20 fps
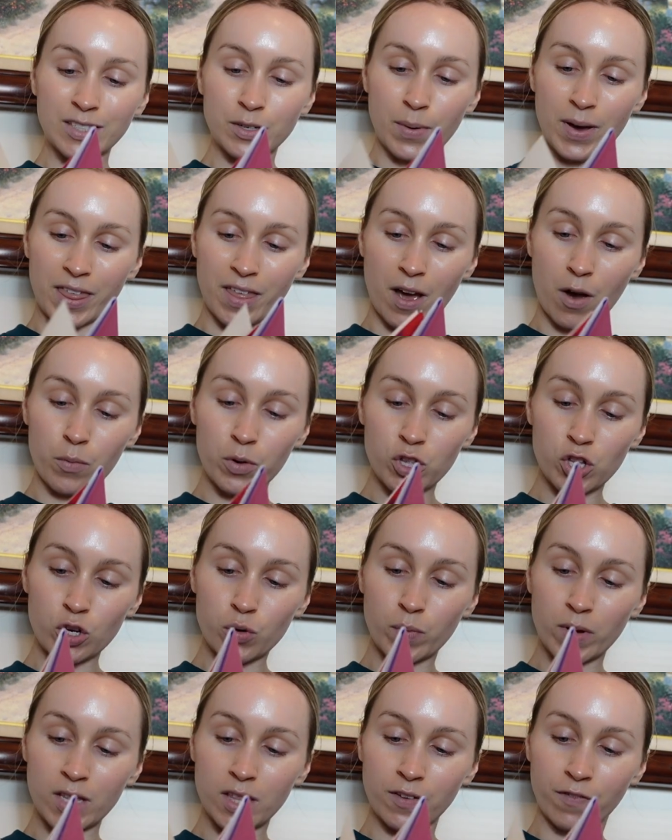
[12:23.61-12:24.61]
So I thought we should
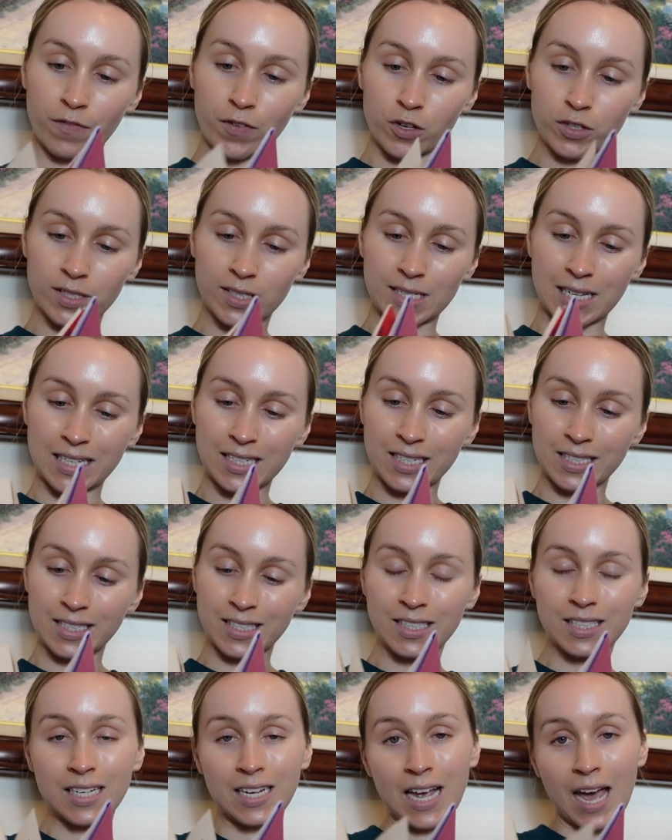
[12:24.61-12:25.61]
read the first
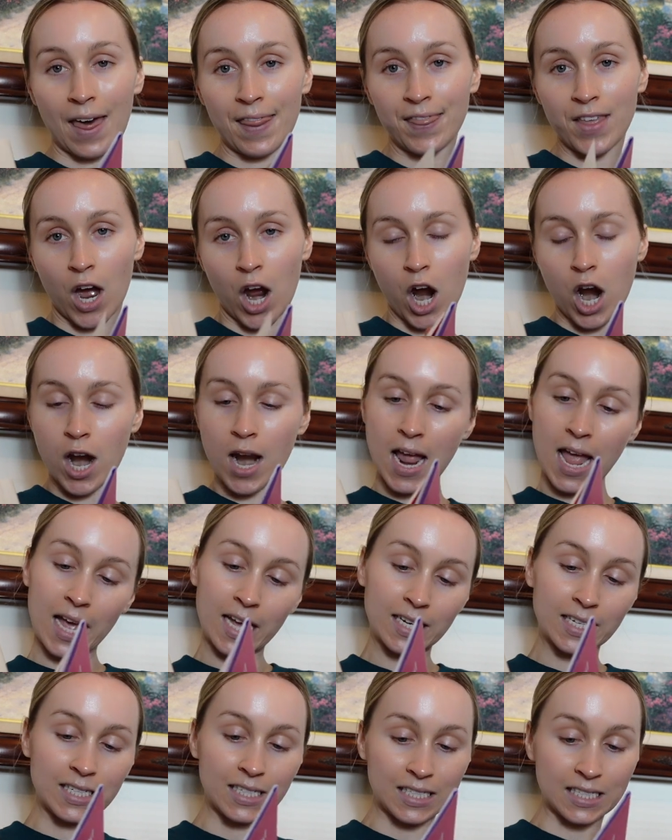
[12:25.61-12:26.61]
sentence together
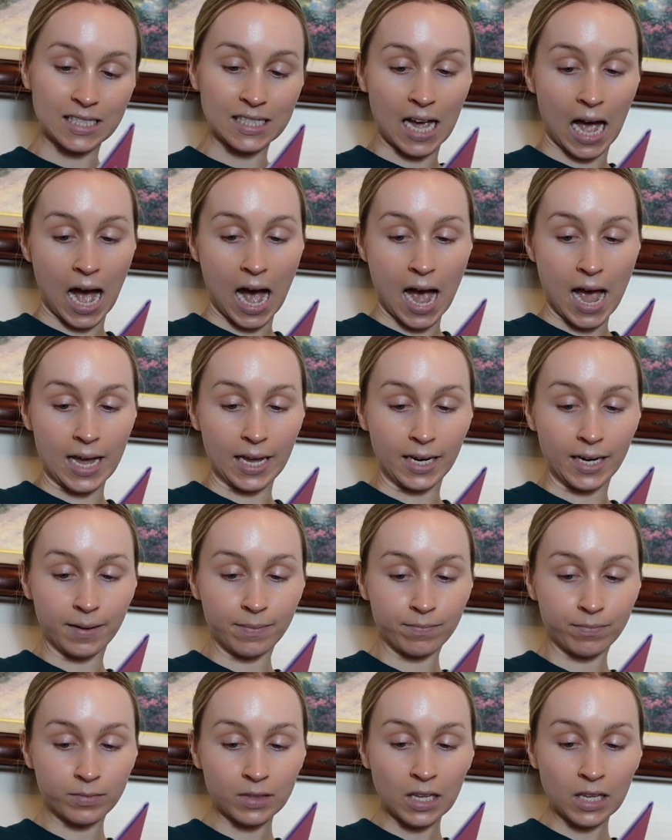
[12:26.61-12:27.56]
and decide.